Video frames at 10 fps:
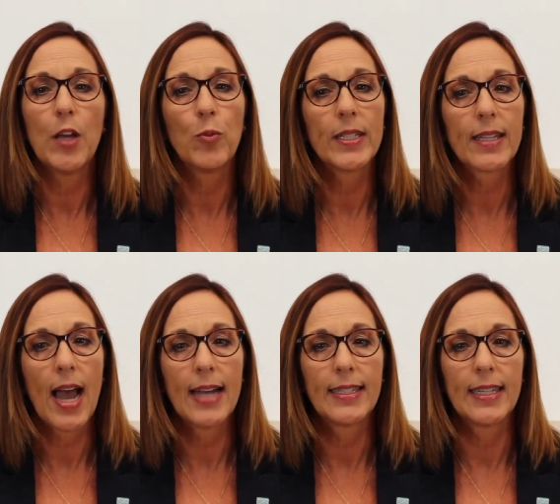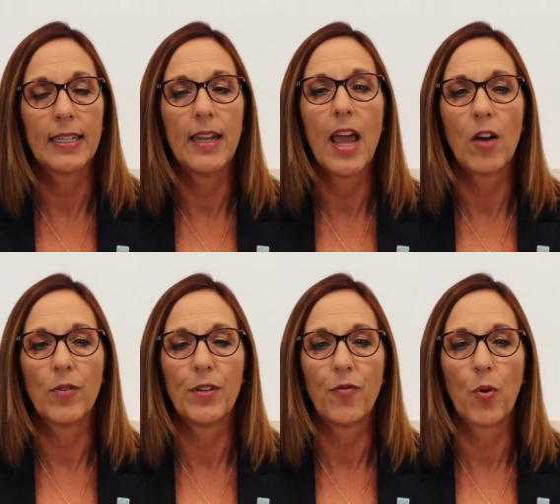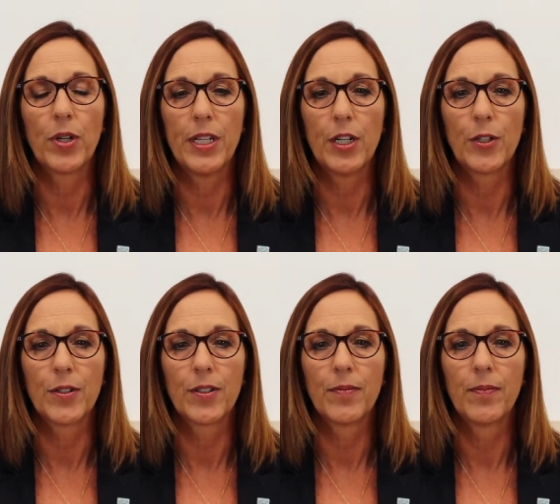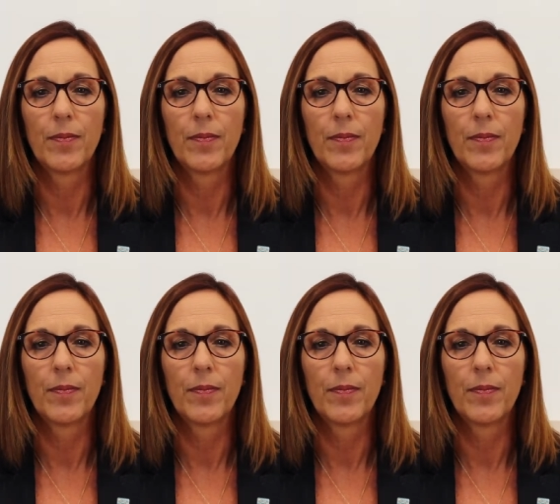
and Wisconsin every four years.